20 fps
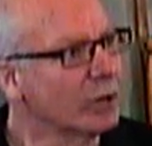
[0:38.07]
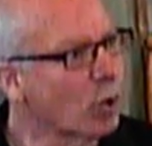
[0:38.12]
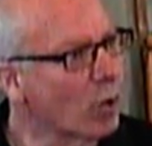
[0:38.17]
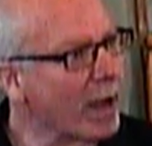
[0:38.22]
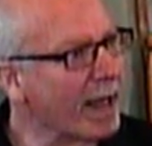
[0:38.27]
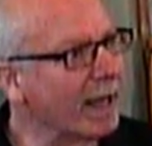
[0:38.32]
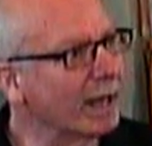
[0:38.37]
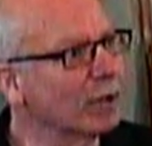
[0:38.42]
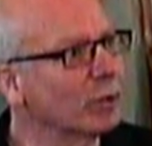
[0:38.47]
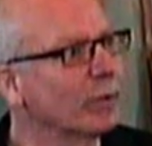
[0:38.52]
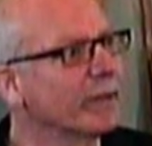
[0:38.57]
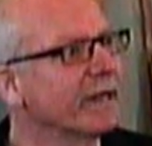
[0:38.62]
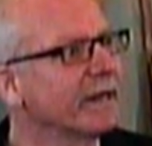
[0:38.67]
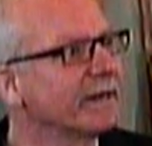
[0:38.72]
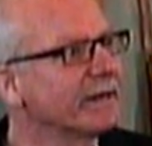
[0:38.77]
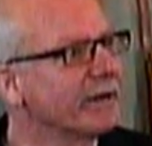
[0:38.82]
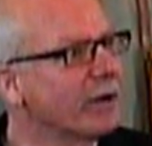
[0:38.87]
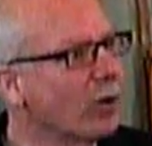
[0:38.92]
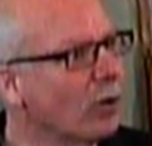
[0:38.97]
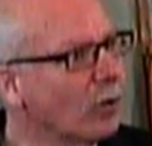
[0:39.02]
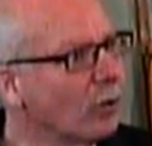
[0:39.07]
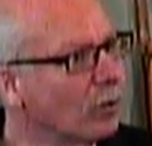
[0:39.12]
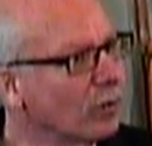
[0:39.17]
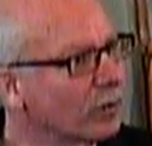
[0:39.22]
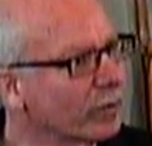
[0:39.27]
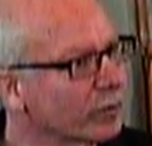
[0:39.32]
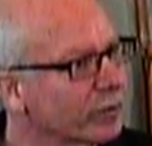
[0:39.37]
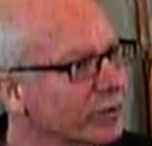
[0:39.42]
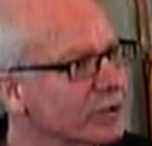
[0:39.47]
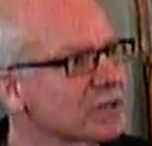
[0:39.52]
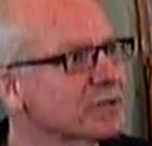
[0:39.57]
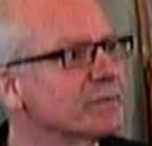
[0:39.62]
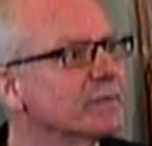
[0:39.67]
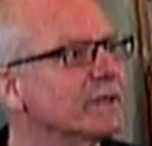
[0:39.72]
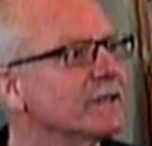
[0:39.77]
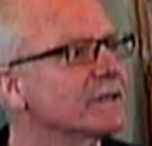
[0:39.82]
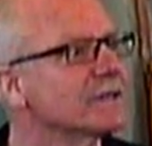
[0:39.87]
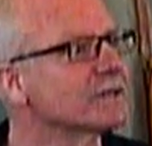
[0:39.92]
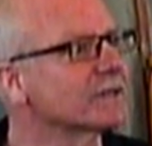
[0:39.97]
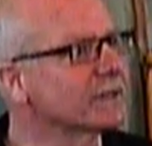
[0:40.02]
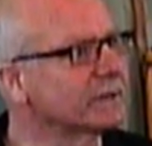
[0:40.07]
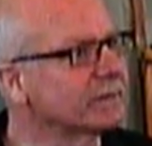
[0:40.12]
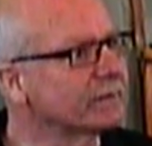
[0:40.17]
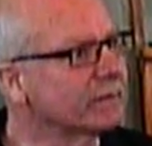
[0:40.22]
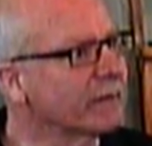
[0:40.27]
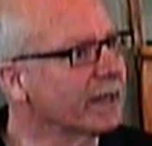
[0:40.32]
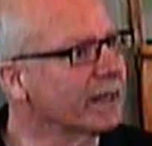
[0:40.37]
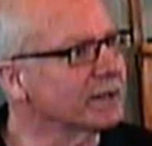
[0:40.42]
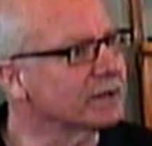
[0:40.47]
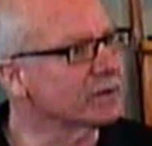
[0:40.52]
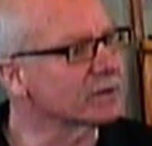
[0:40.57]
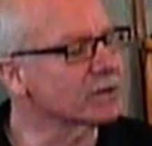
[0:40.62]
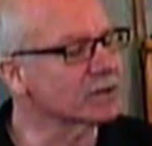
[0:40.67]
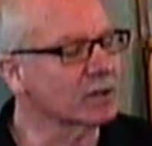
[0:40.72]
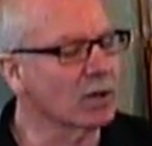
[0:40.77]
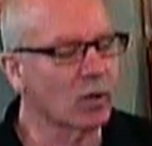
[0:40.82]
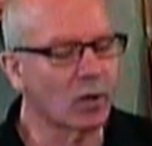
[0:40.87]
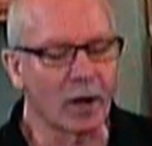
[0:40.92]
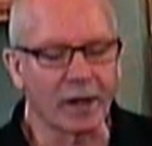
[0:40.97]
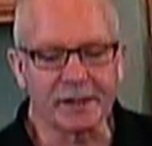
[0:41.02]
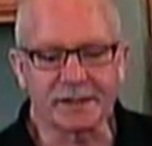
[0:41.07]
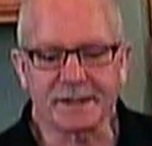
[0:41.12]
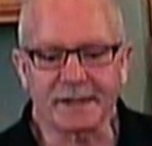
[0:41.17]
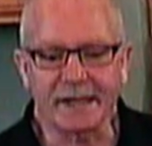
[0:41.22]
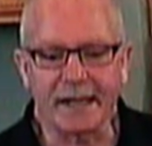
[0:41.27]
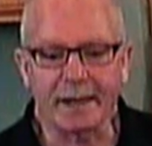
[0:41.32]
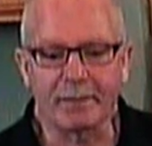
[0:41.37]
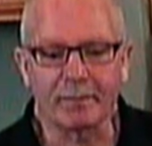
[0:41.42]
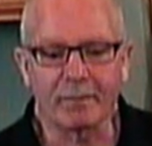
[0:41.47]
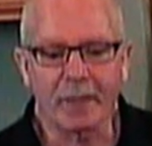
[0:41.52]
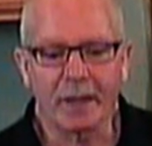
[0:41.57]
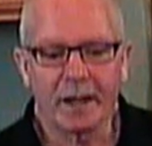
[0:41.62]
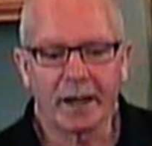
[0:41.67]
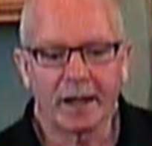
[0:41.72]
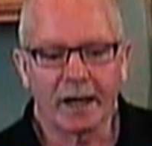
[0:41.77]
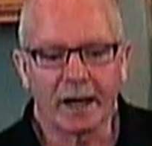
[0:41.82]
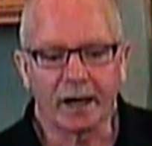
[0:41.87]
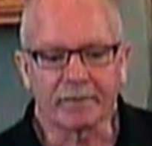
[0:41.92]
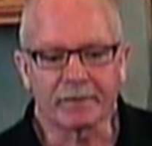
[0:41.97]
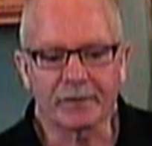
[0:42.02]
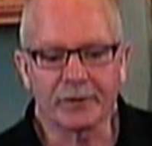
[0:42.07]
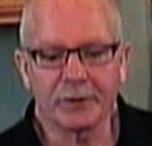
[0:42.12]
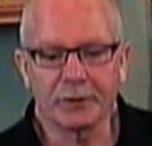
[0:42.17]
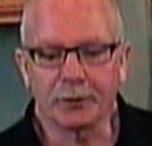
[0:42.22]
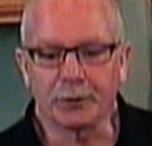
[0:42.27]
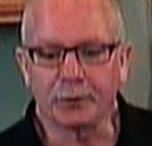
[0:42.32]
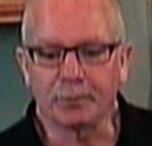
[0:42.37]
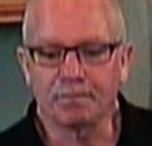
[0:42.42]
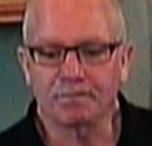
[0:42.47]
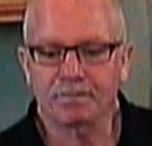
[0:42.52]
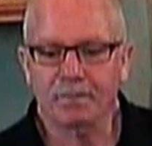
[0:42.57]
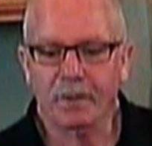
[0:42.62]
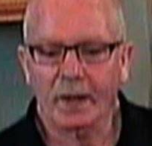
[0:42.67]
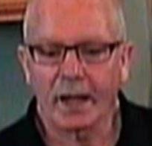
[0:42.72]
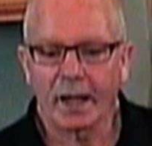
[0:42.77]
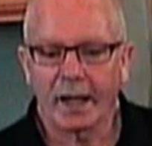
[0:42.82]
no Halloween, no Christmas, and so on, to name a few.